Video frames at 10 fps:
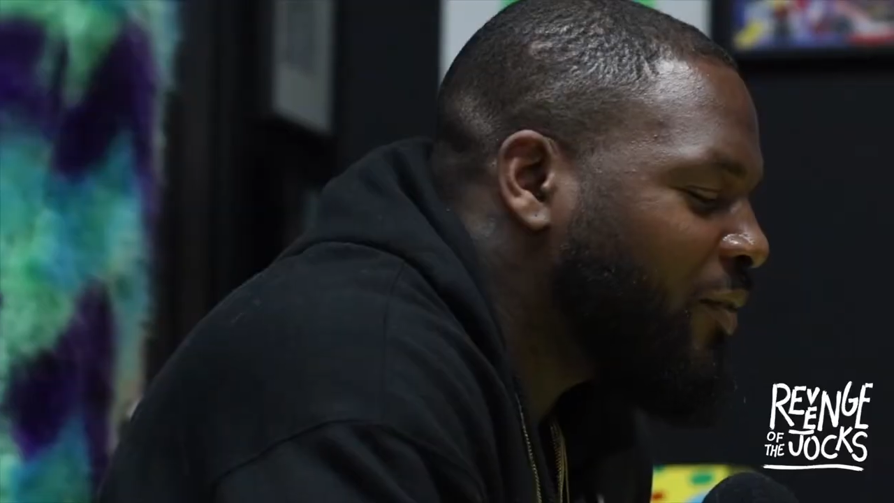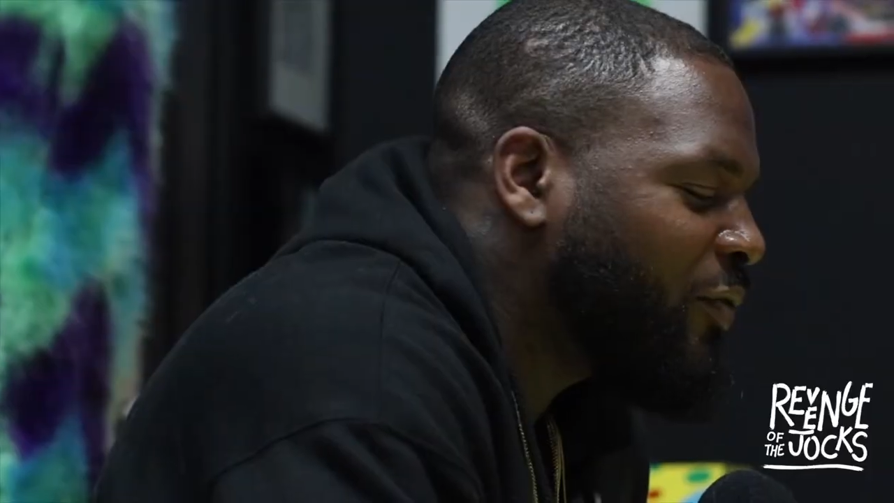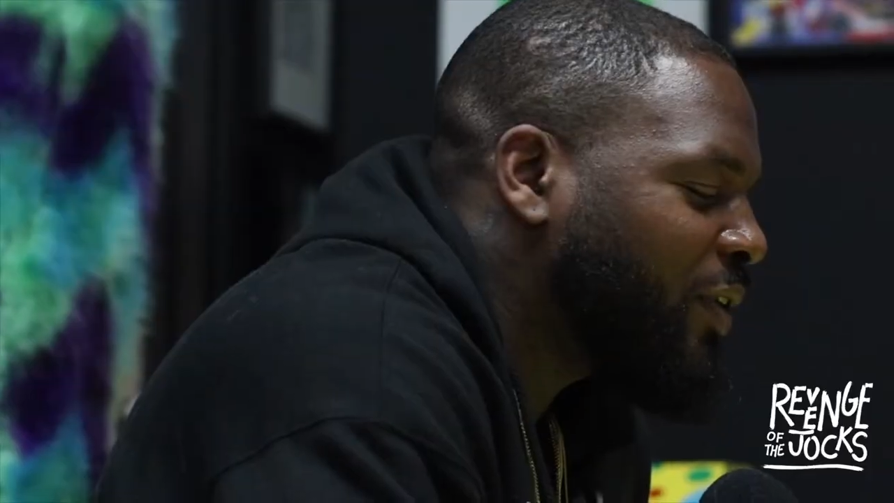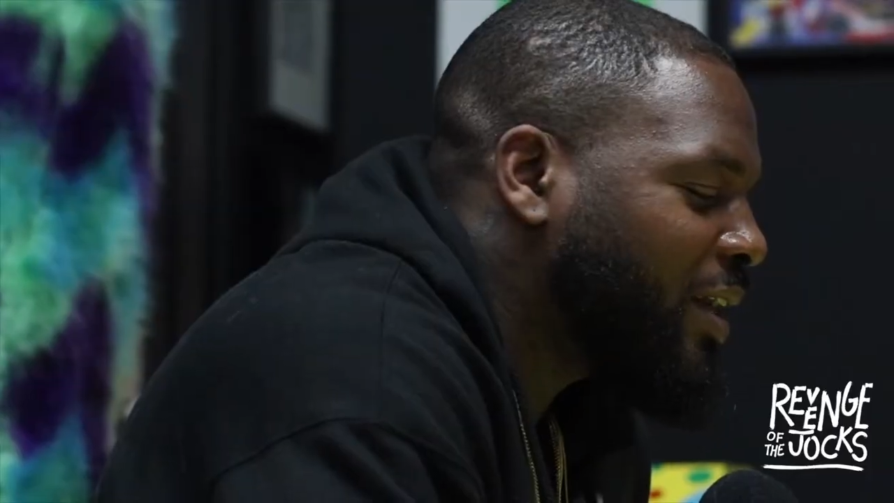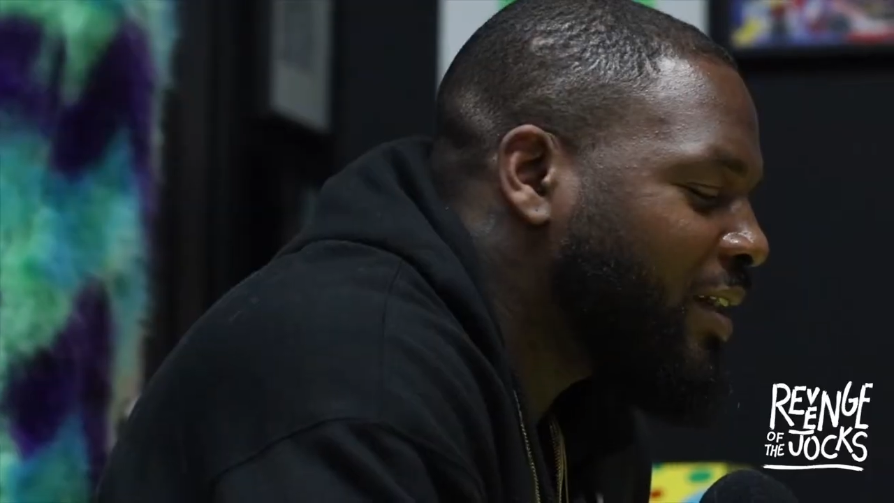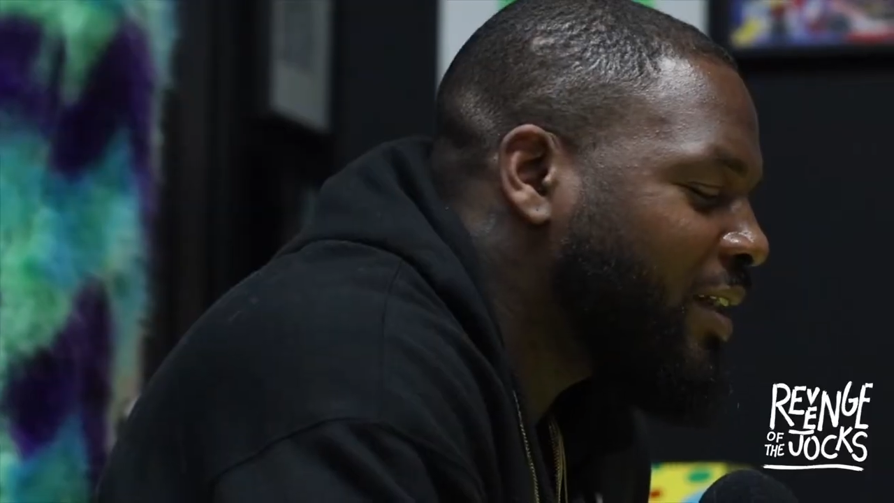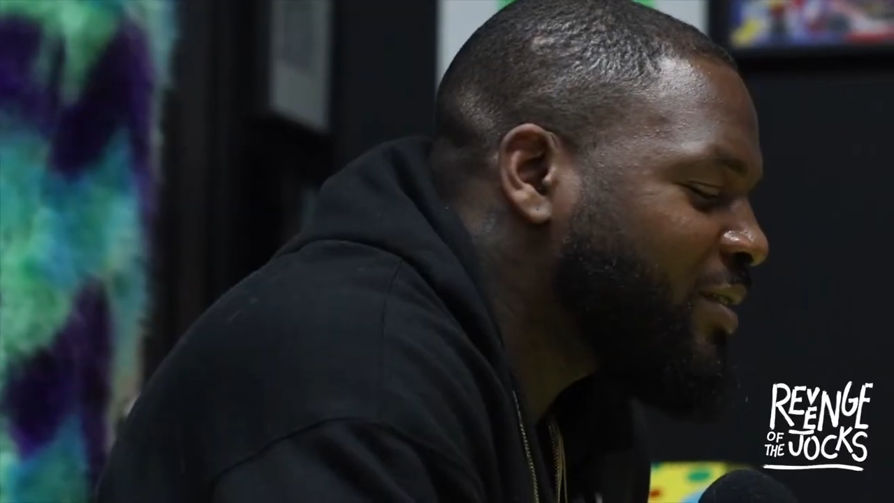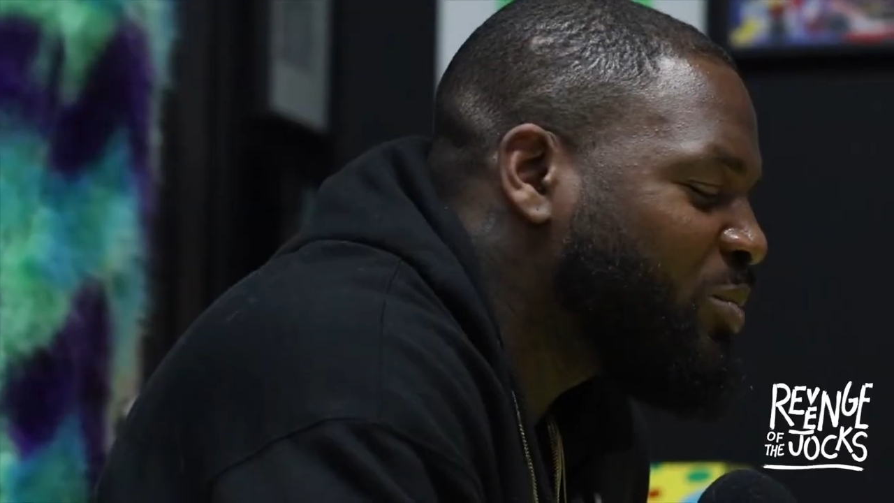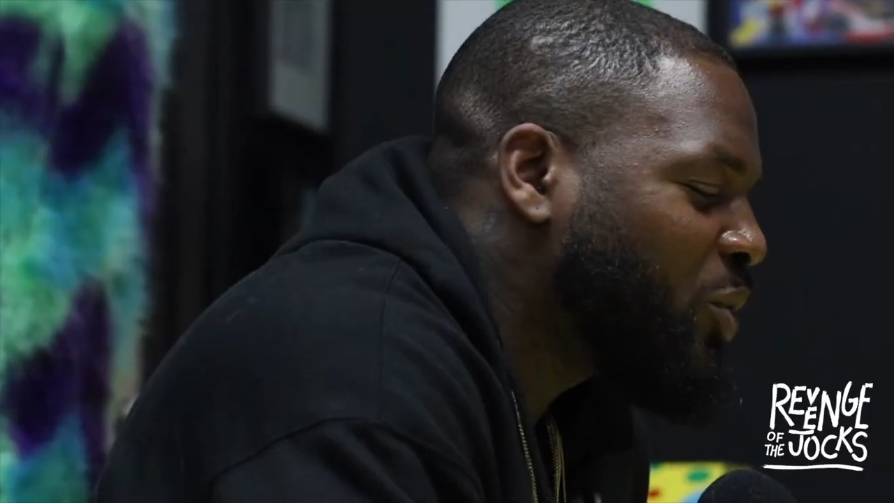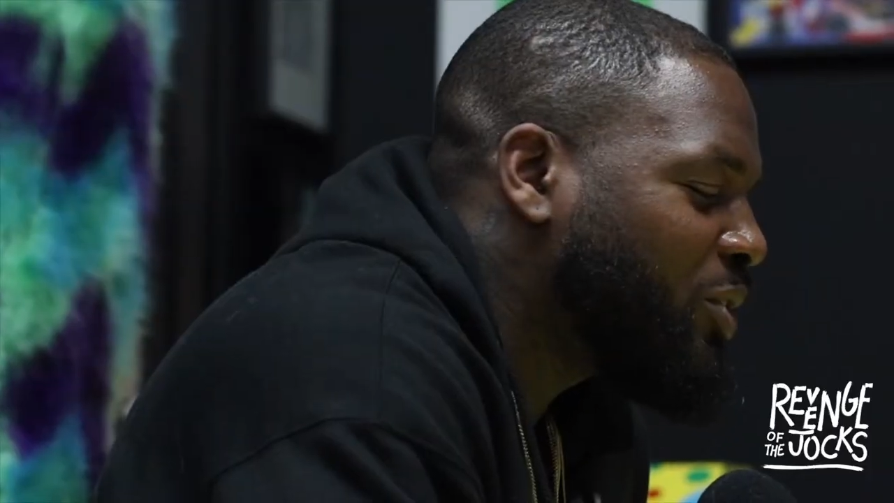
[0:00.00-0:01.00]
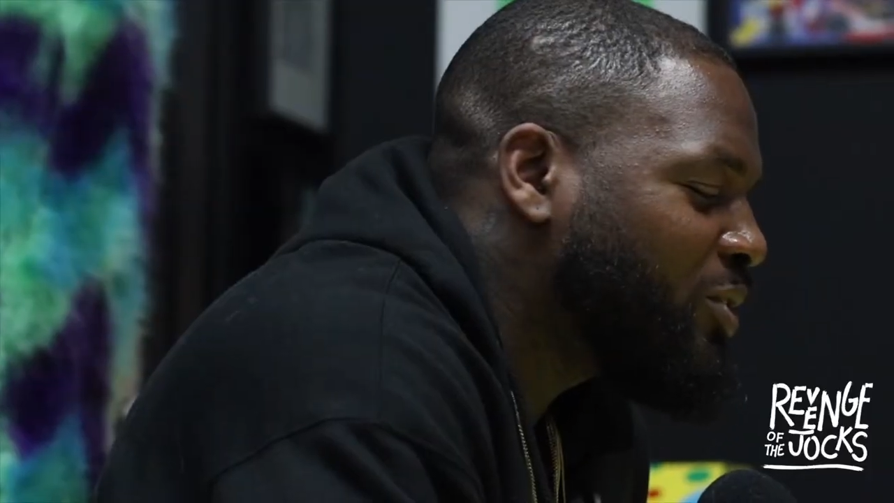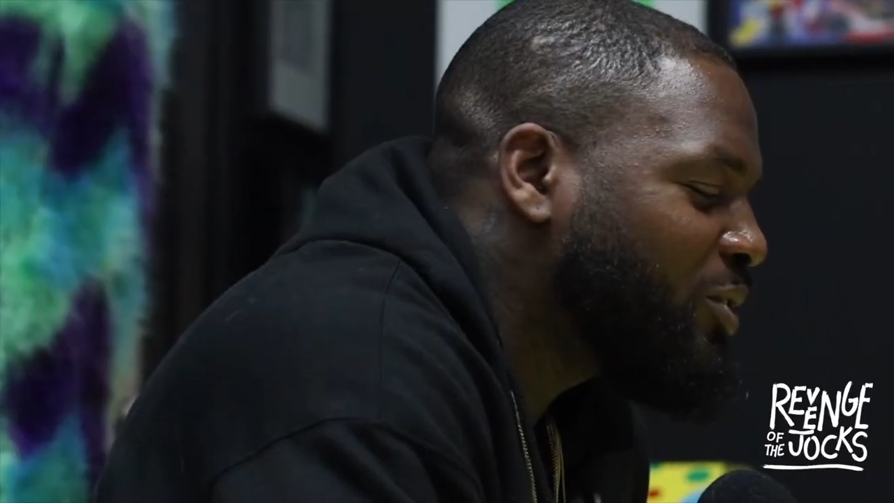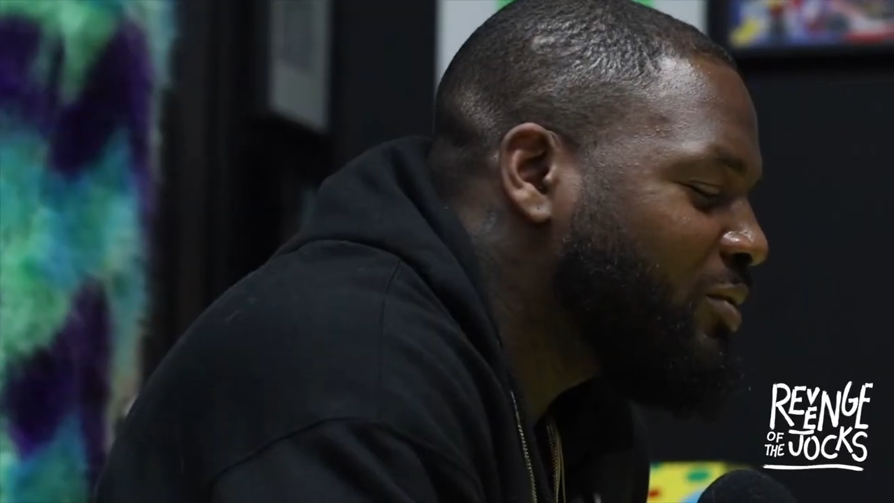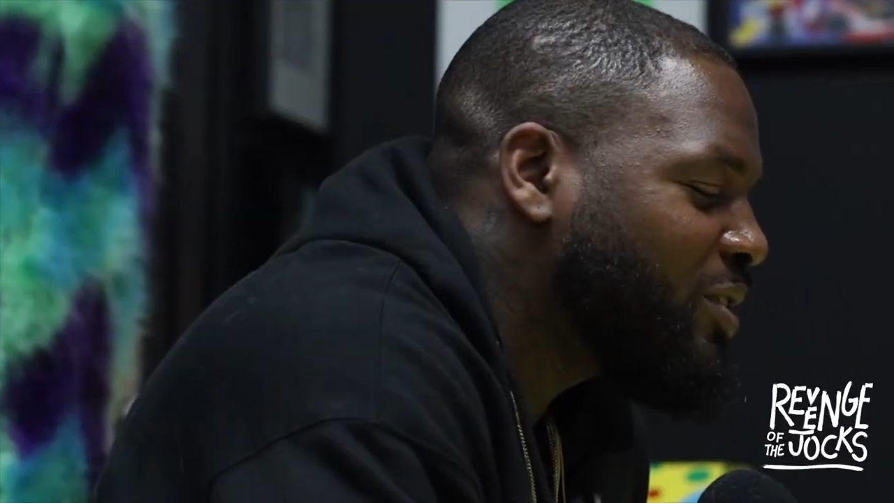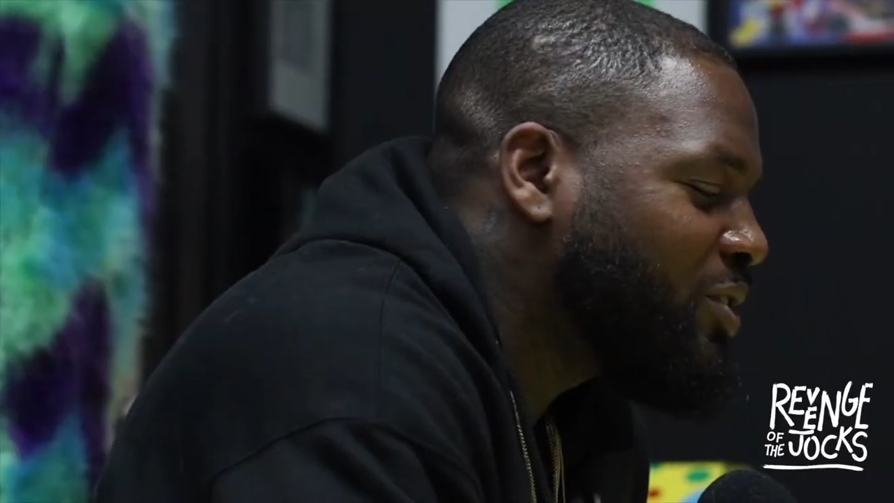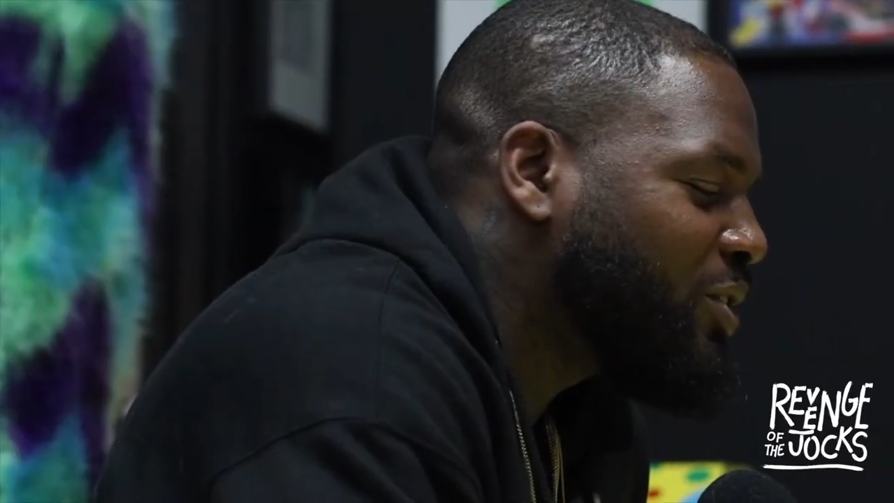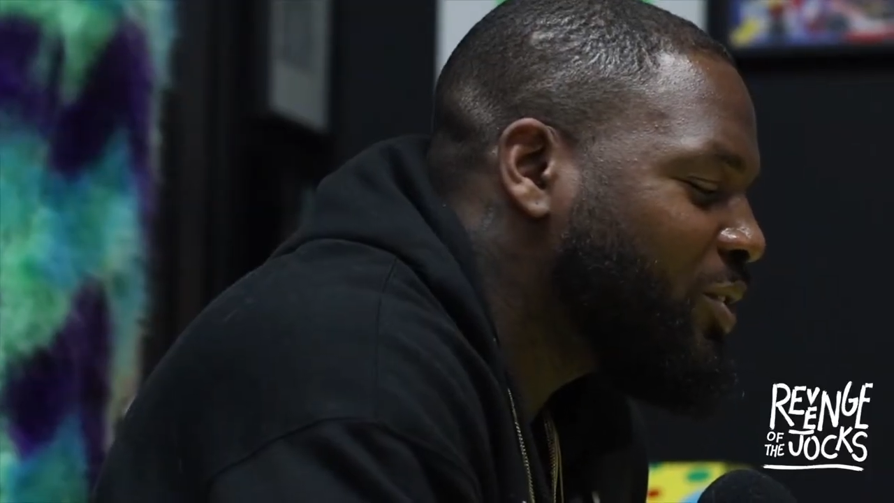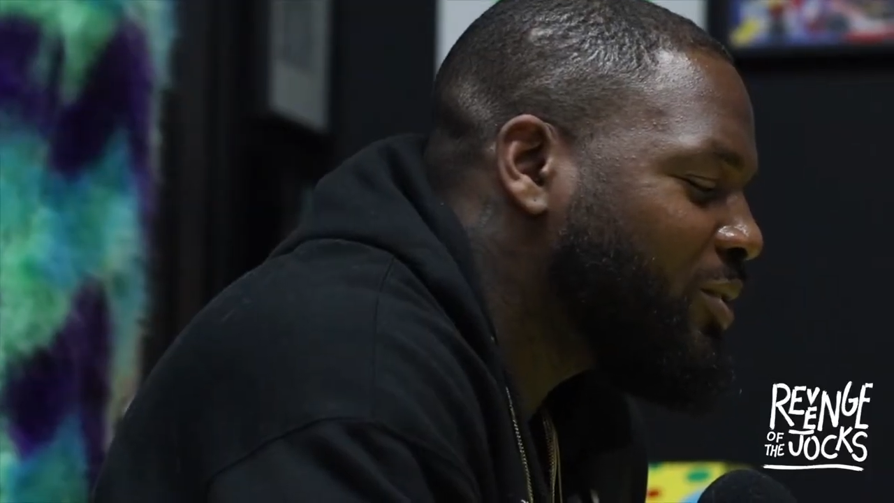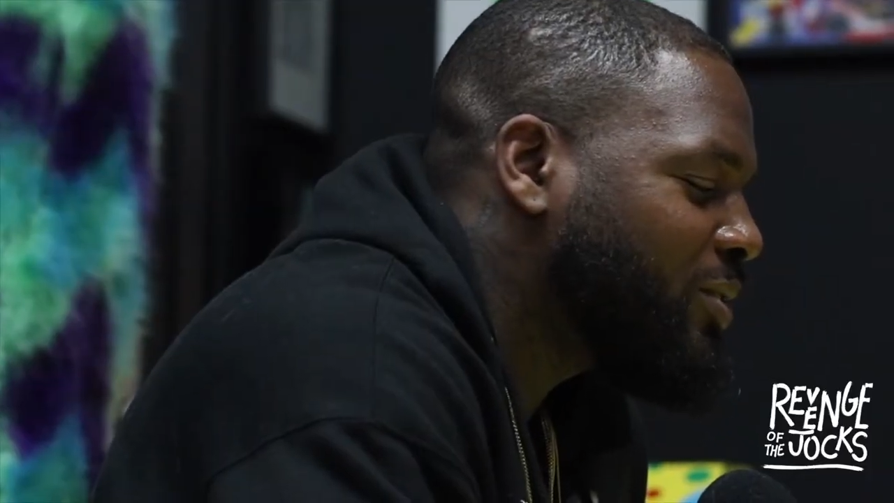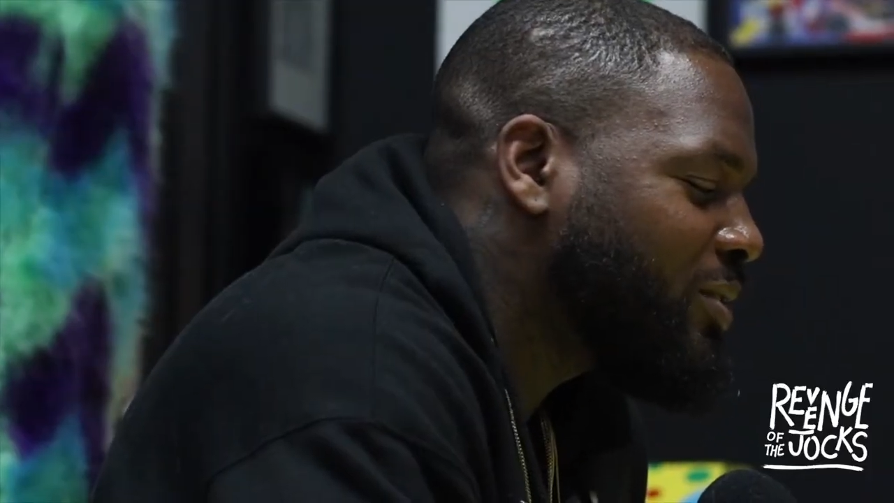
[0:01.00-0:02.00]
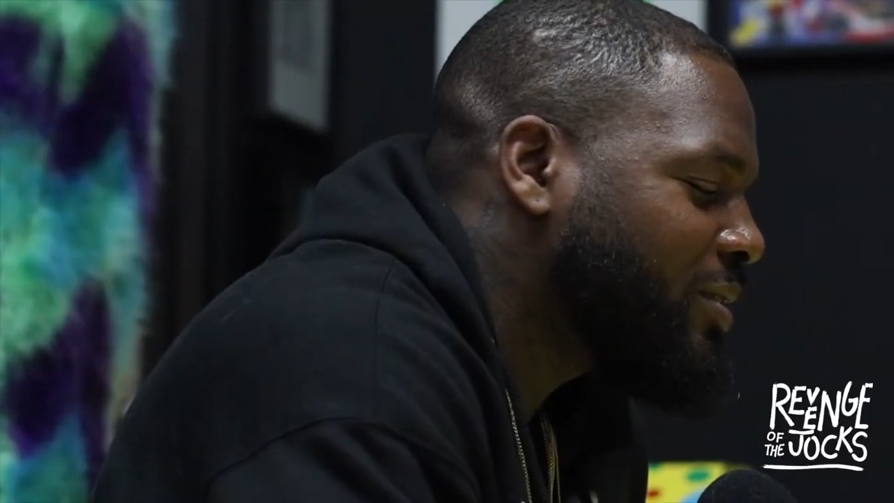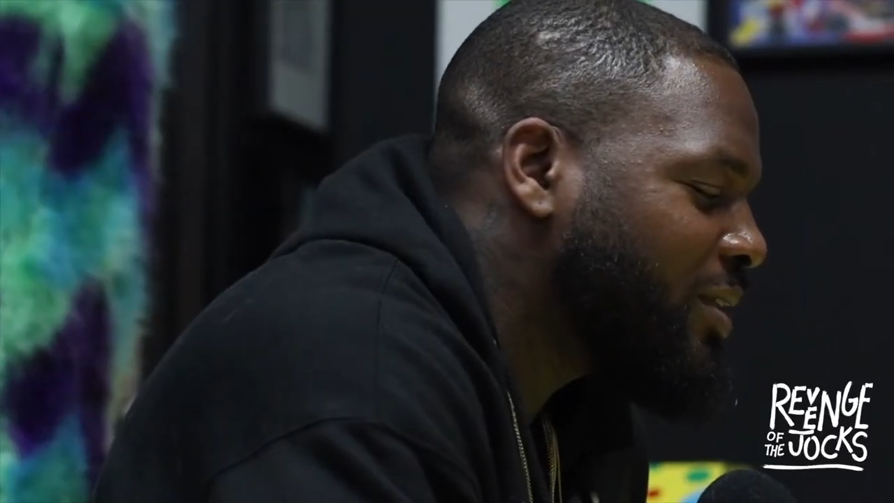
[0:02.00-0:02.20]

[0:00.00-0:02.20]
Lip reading: I feel like it has more to do with you